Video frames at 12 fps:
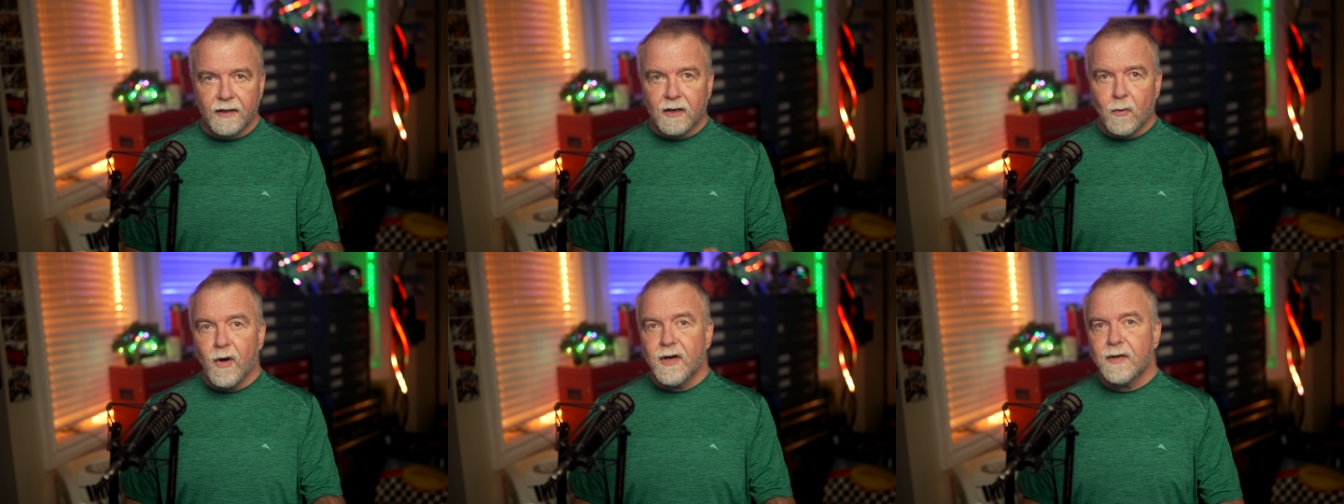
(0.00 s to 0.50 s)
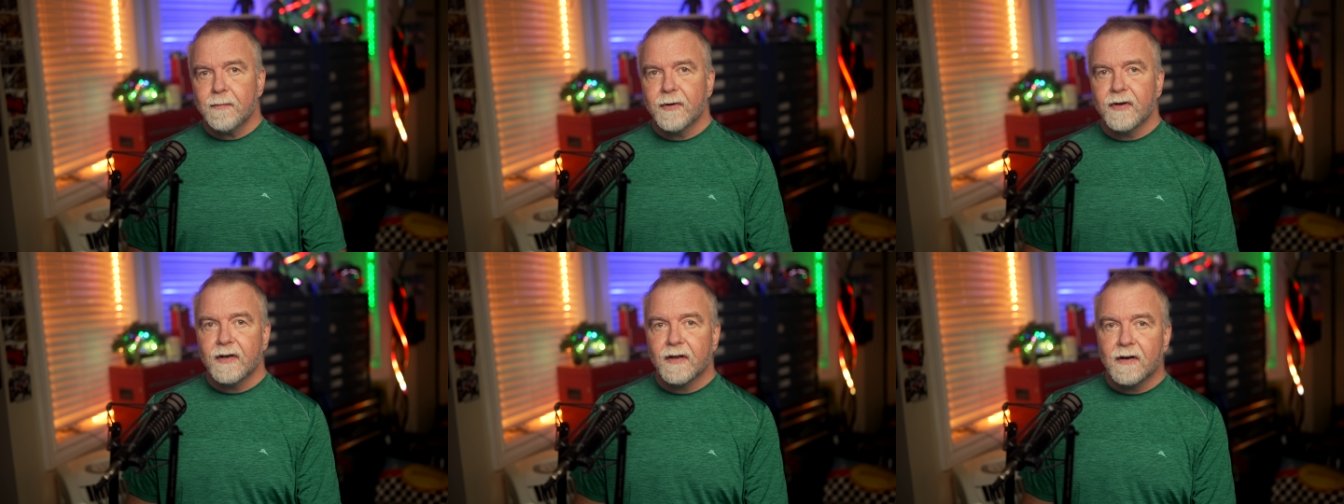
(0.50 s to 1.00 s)
Quantum
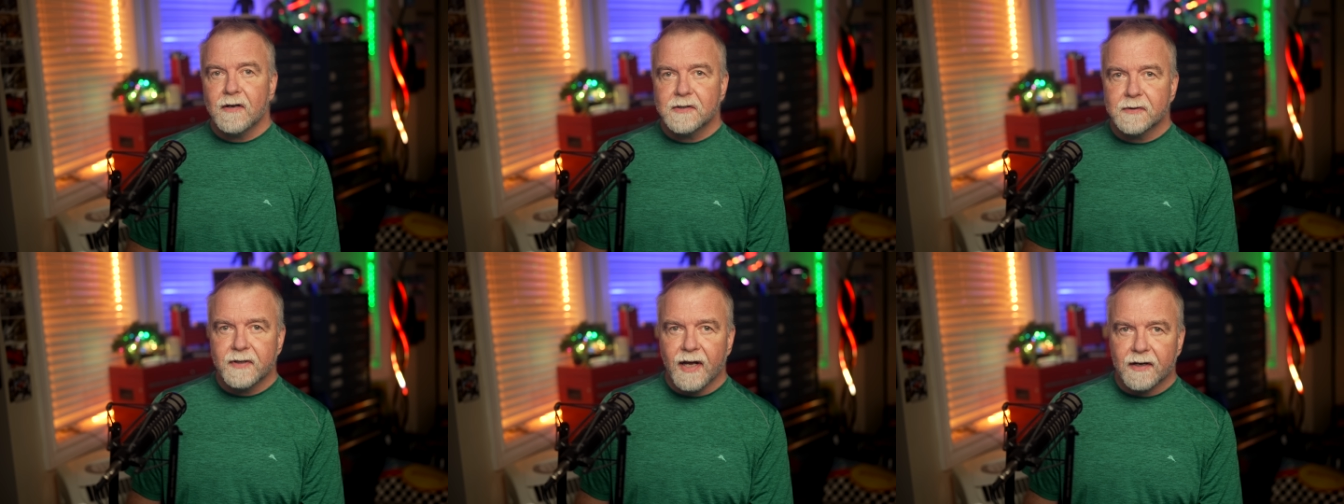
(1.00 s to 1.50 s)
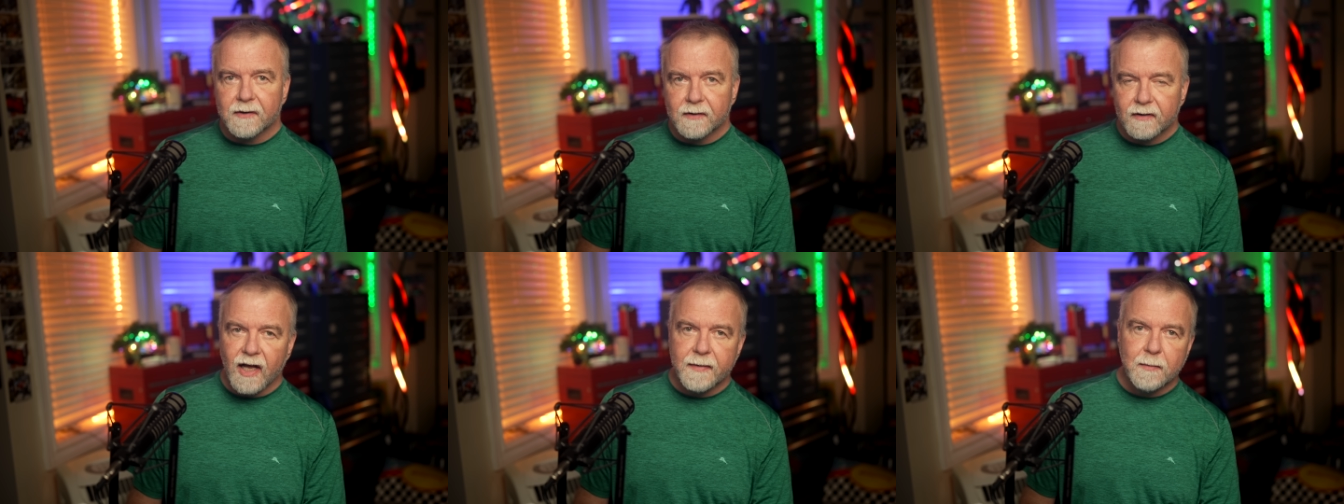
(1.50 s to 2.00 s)
computing could also tackle
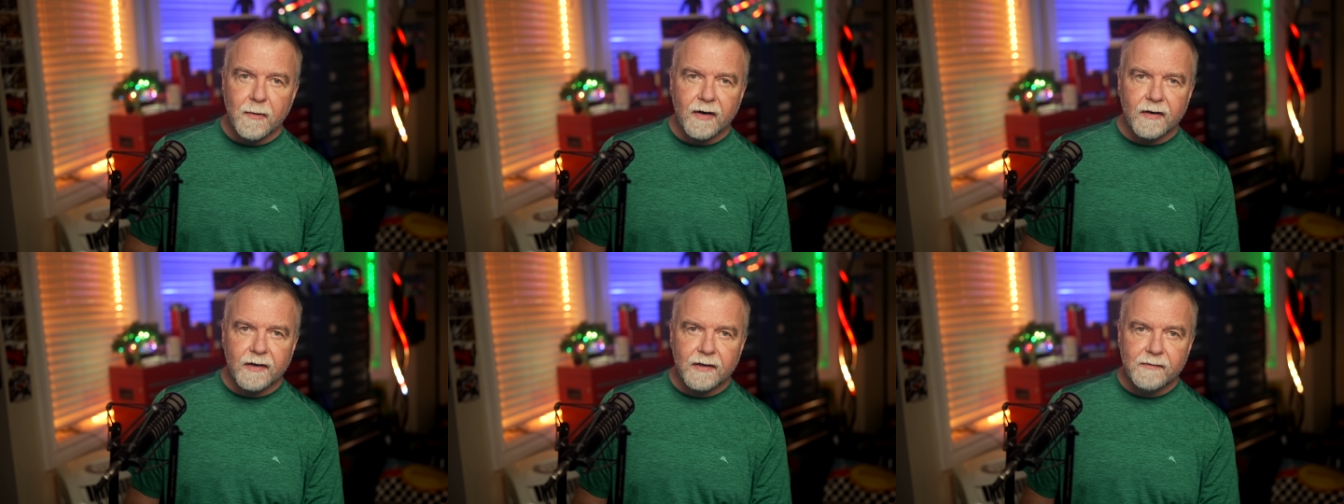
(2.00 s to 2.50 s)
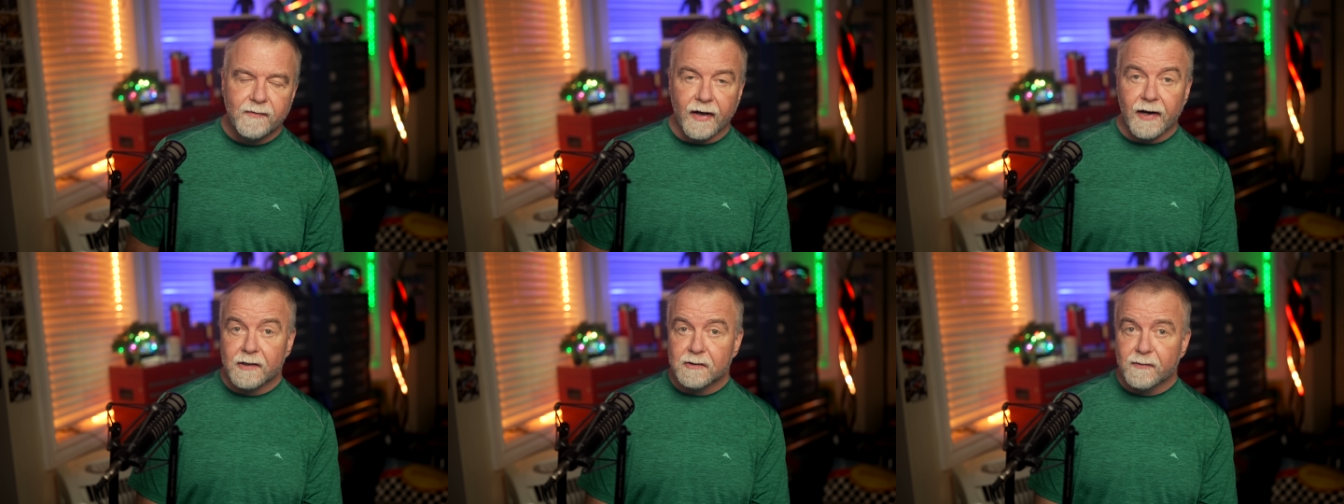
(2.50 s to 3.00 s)
climate modeling,
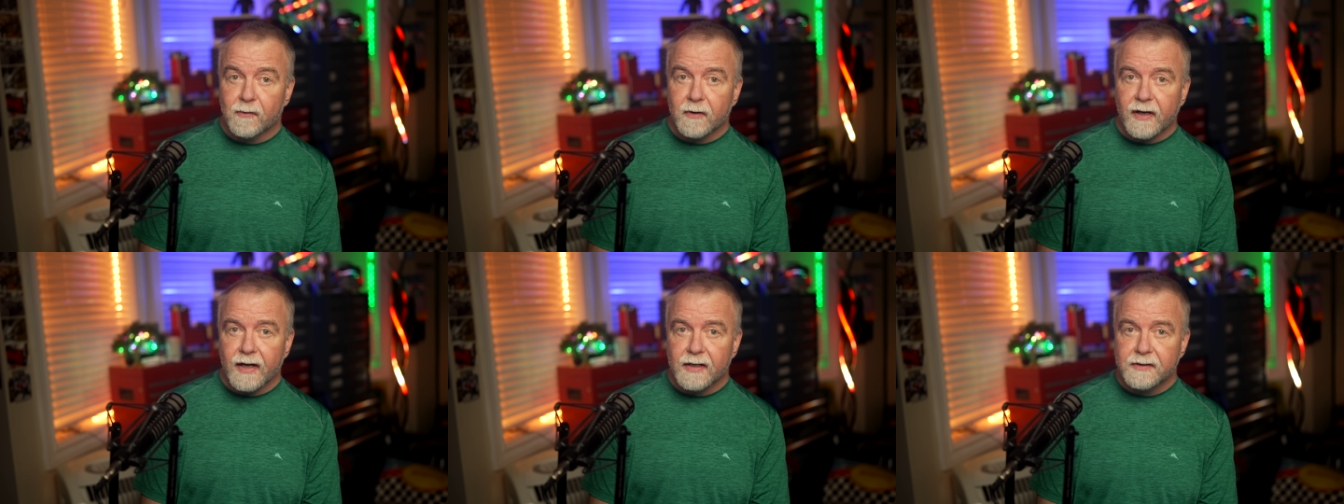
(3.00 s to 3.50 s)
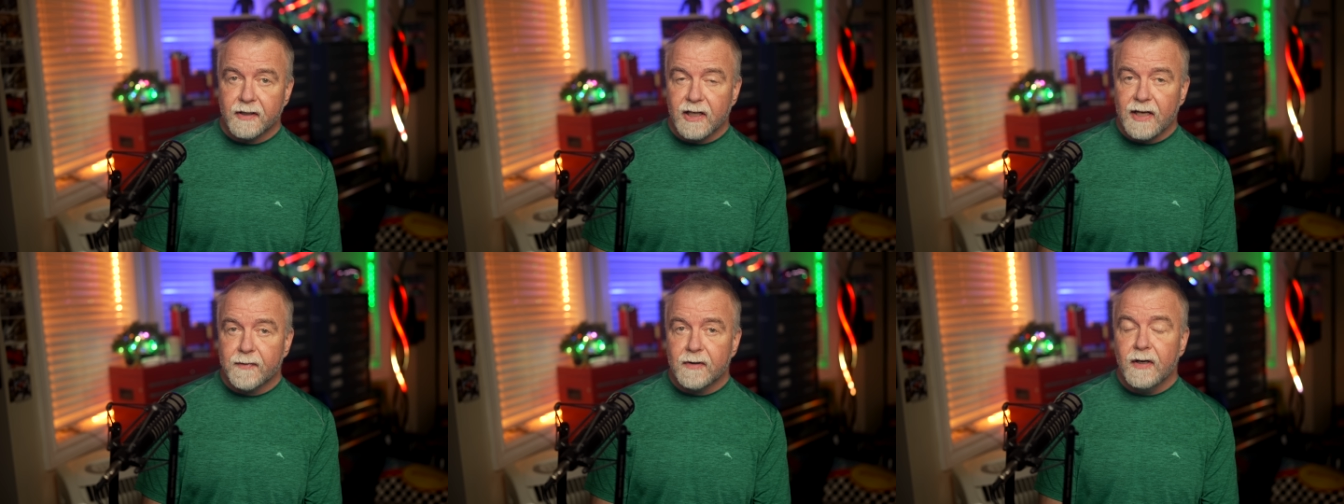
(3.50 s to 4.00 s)
financial forecasting, and
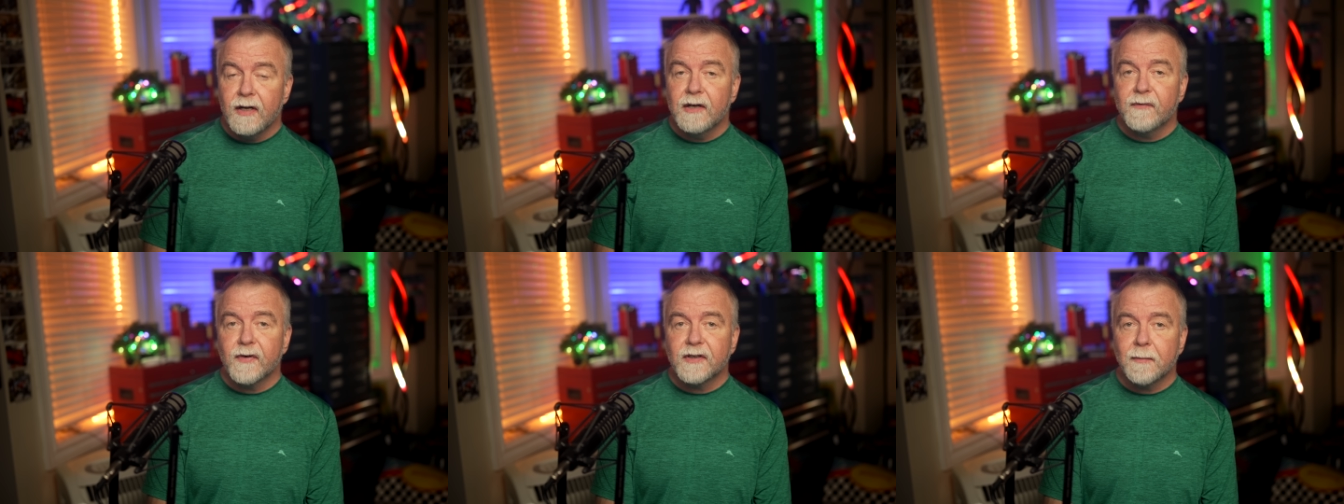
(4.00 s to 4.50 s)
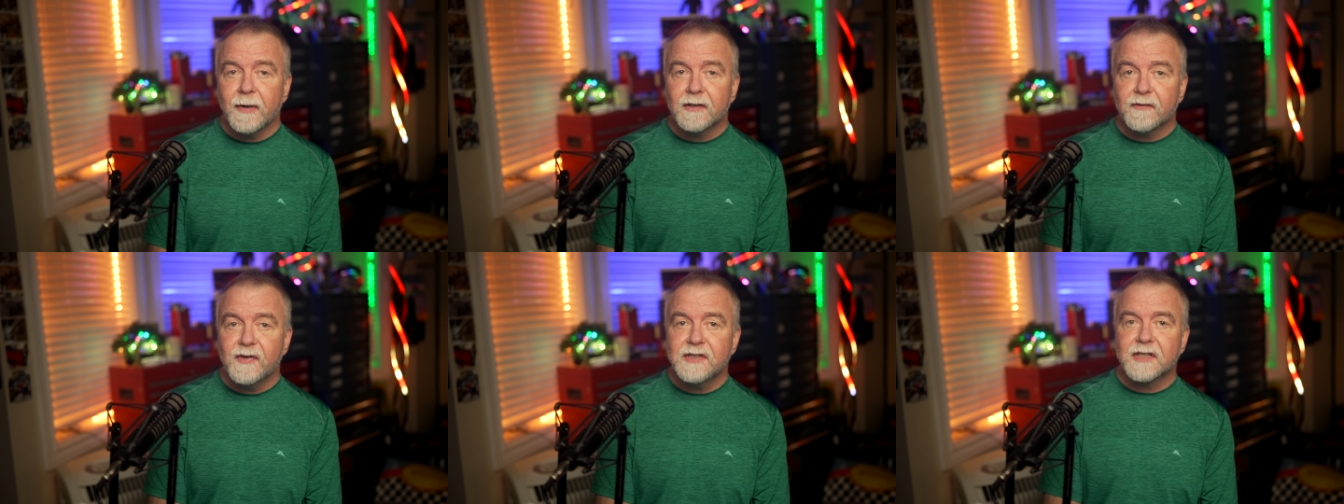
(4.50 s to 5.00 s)
even
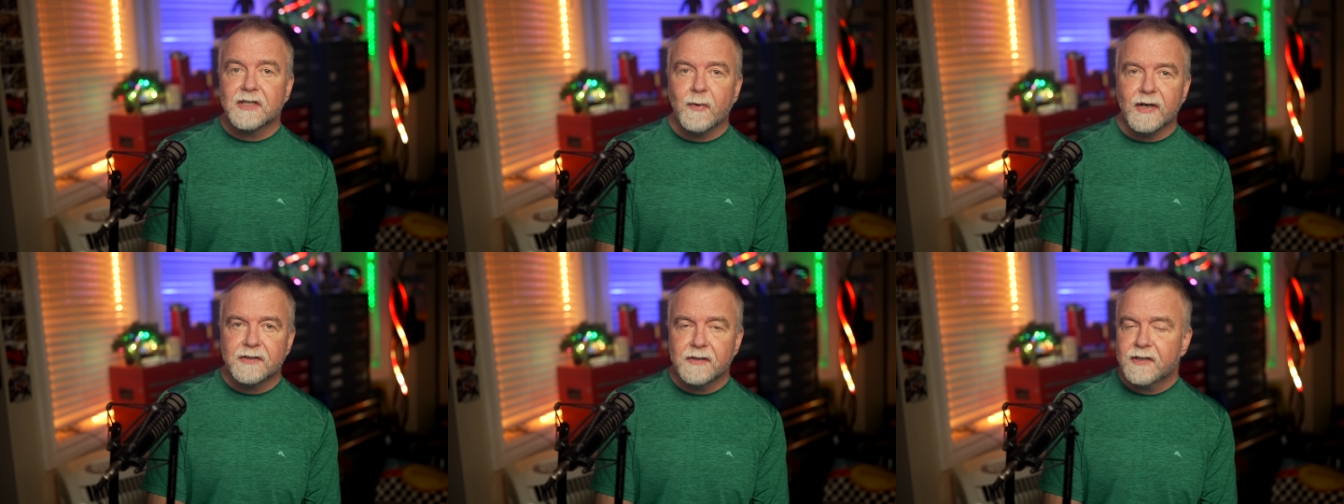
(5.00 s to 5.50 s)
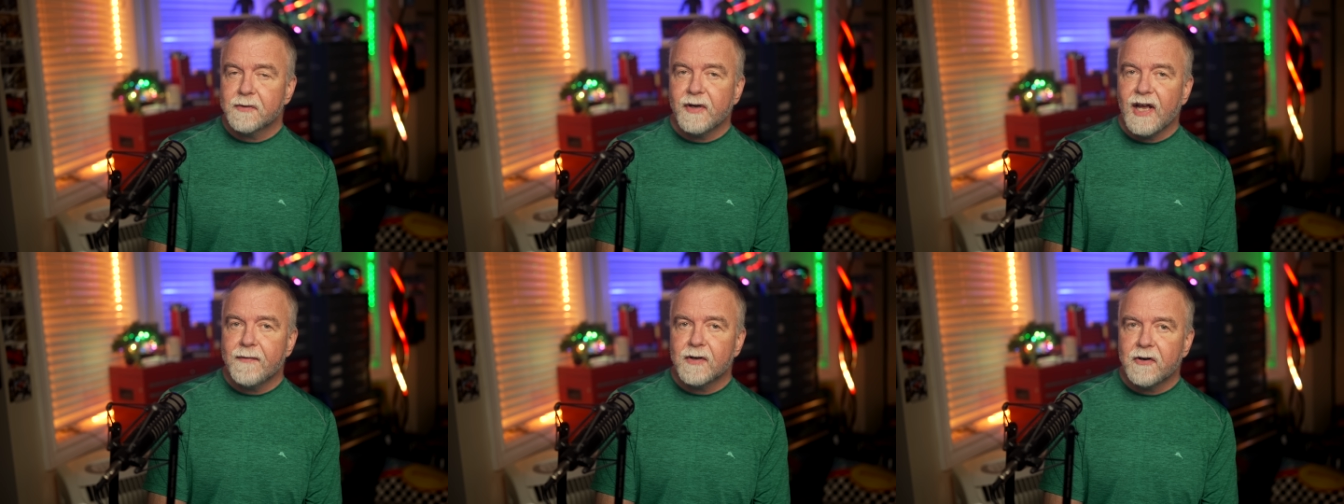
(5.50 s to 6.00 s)
fundamental physics questions that we
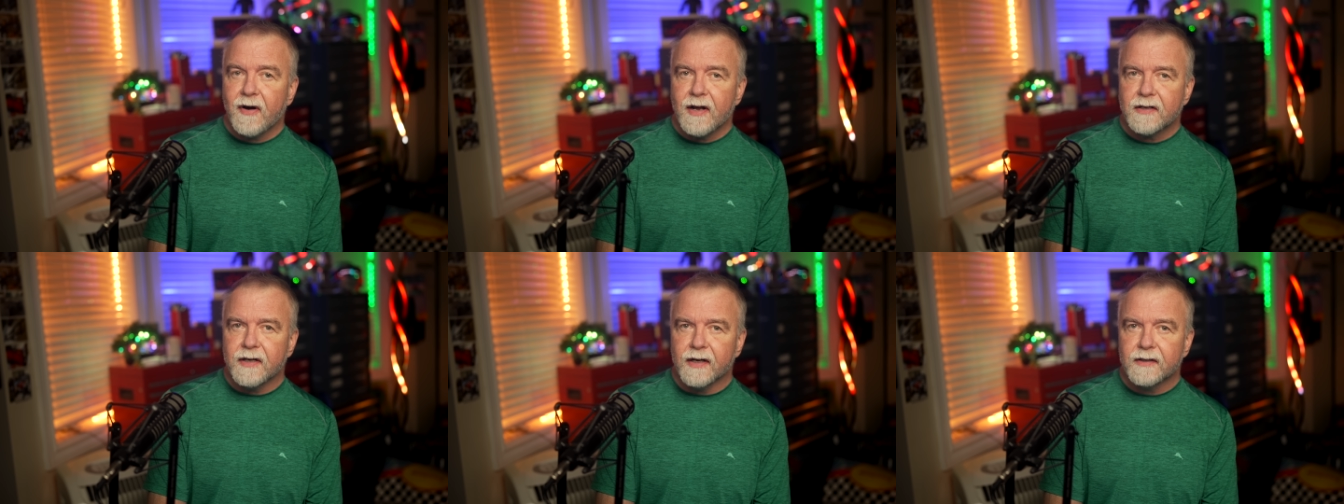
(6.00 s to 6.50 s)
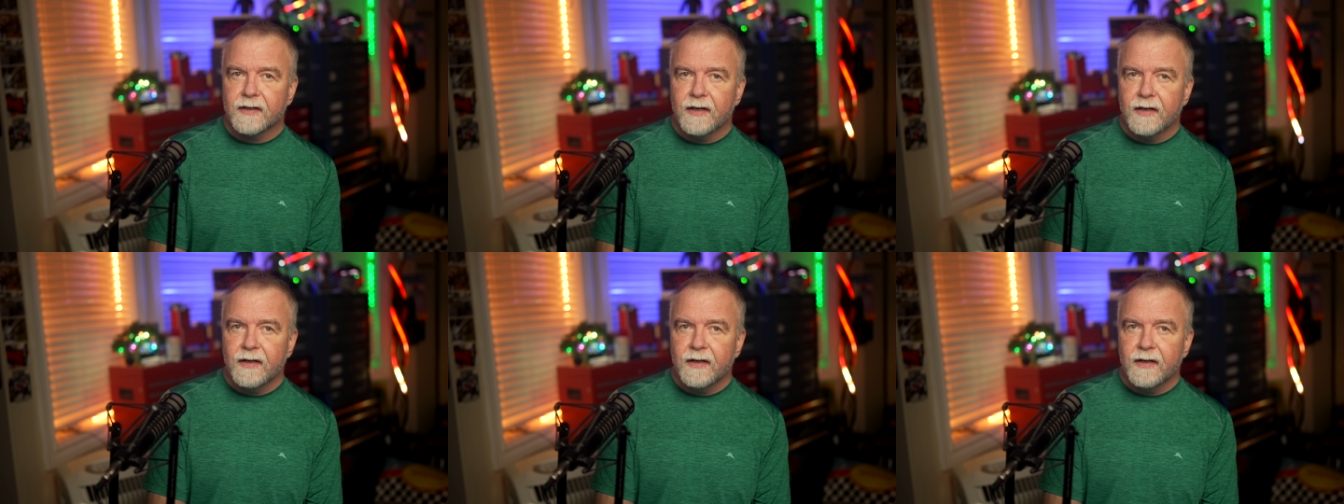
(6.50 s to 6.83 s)
haven't cracked yet.